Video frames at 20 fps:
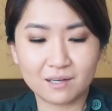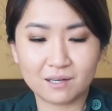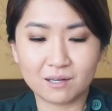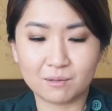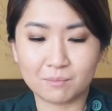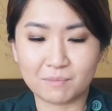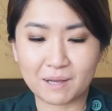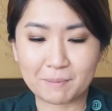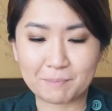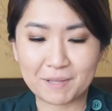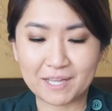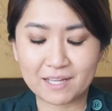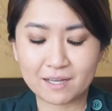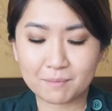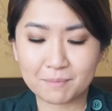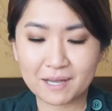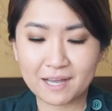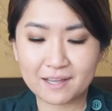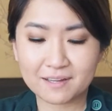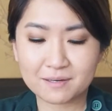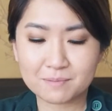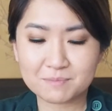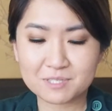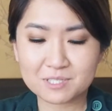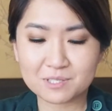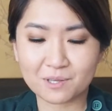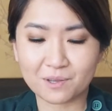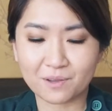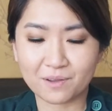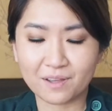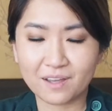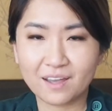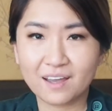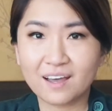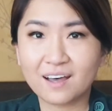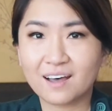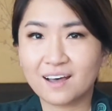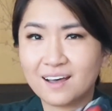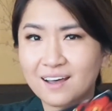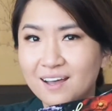all my makeup items. So
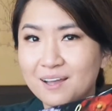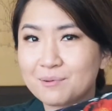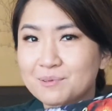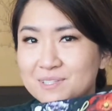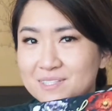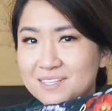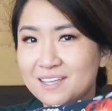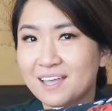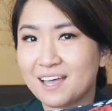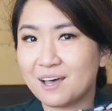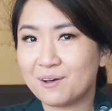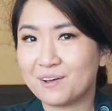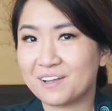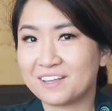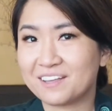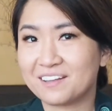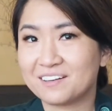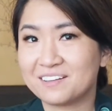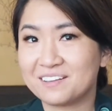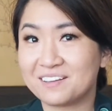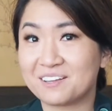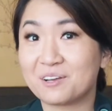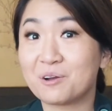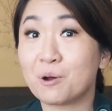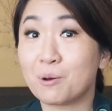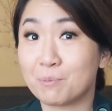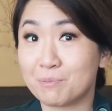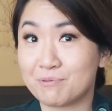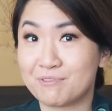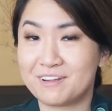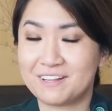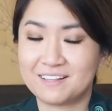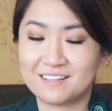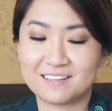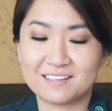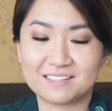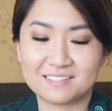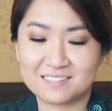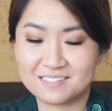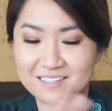I will see how I can incorporate
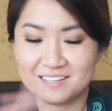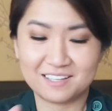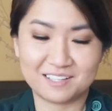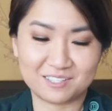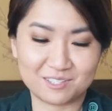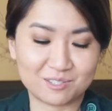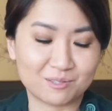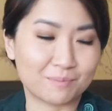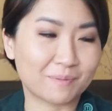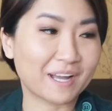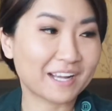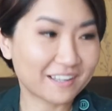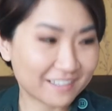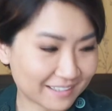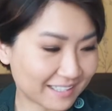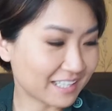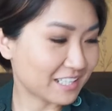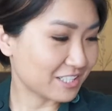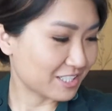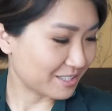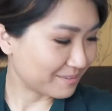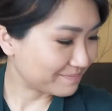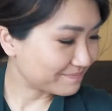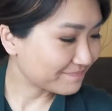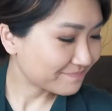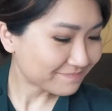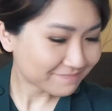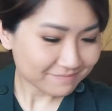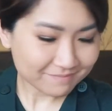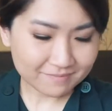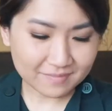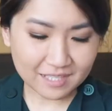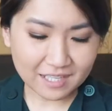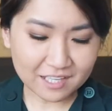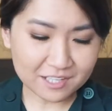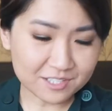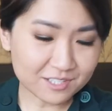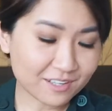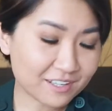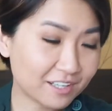this into my collection.
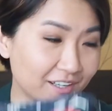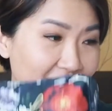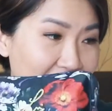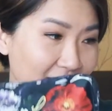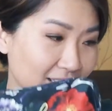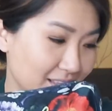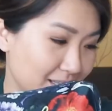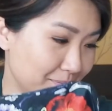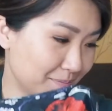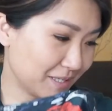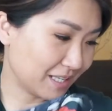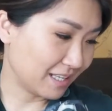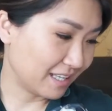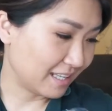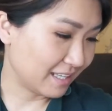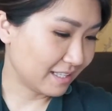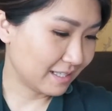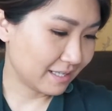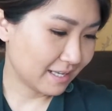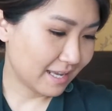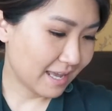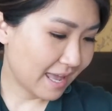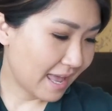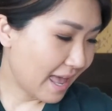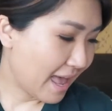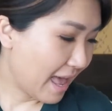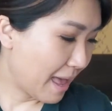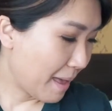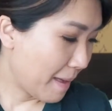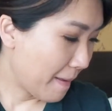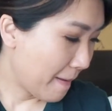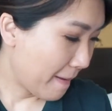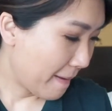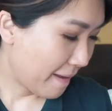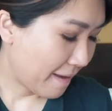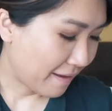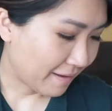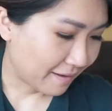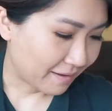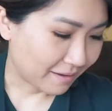So I got the lip kit,
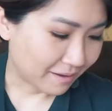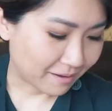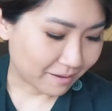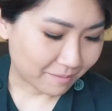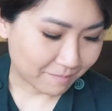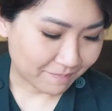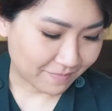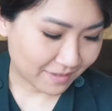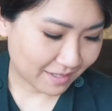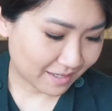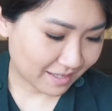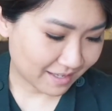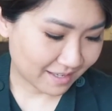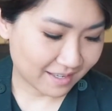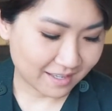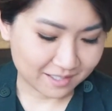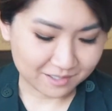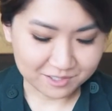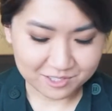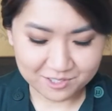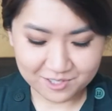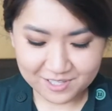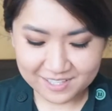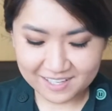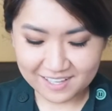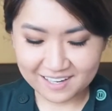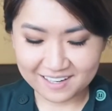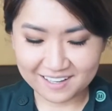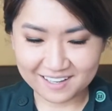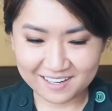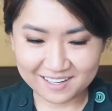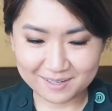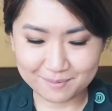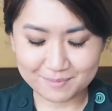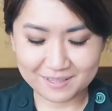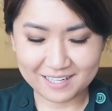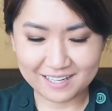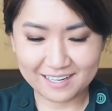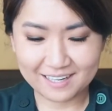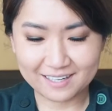and I'll show you the other item
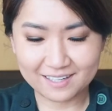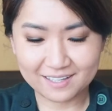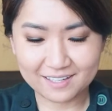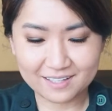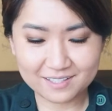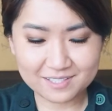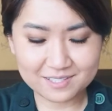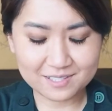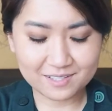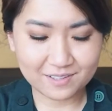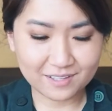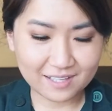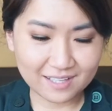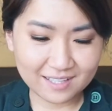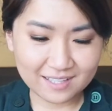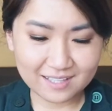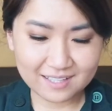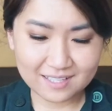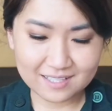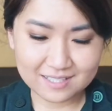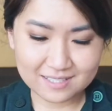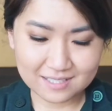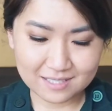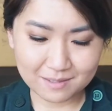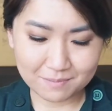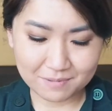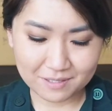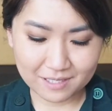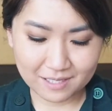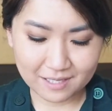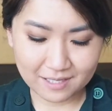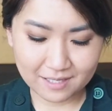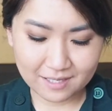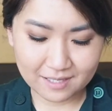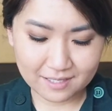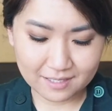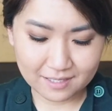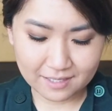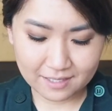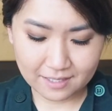later. So in this lip
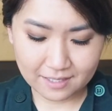kit,